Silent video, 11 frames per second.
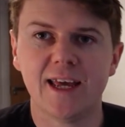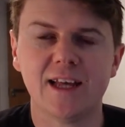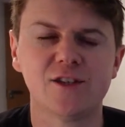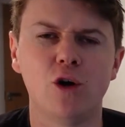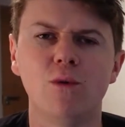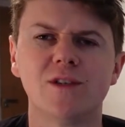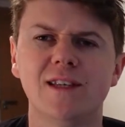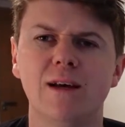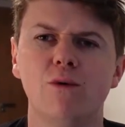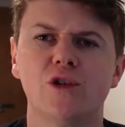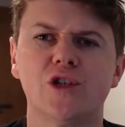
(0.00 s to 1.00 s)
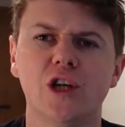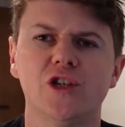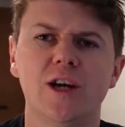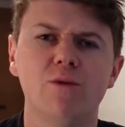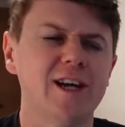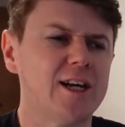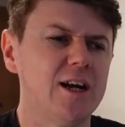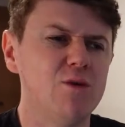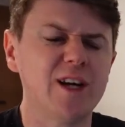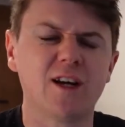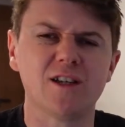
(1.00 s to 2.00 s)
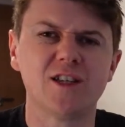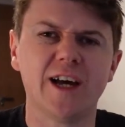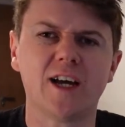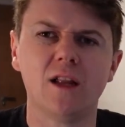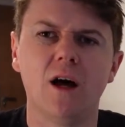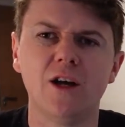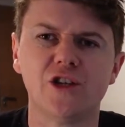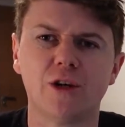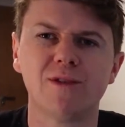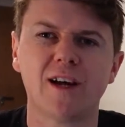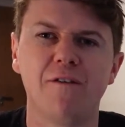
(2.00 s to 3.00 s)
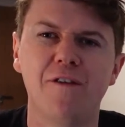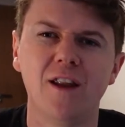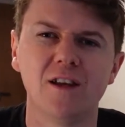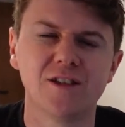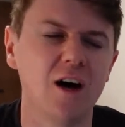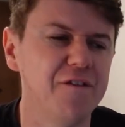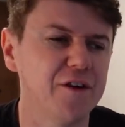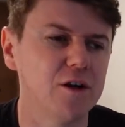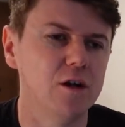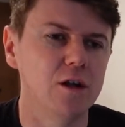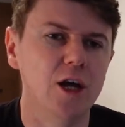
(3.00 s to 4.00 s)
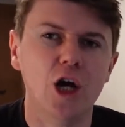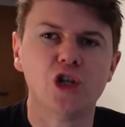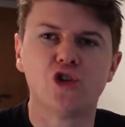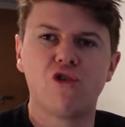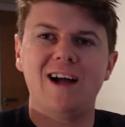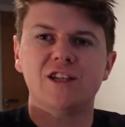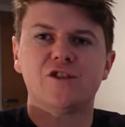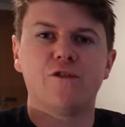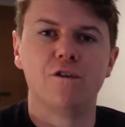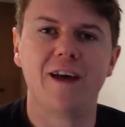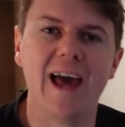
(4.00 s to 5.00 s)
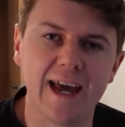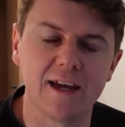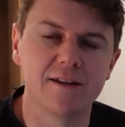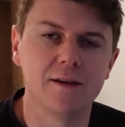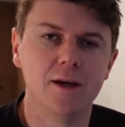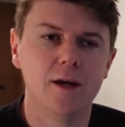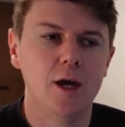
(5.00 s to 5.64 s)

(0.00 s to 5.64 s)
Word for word: It's almost, it was like a psychological, it was like a philosophical transfer of hate,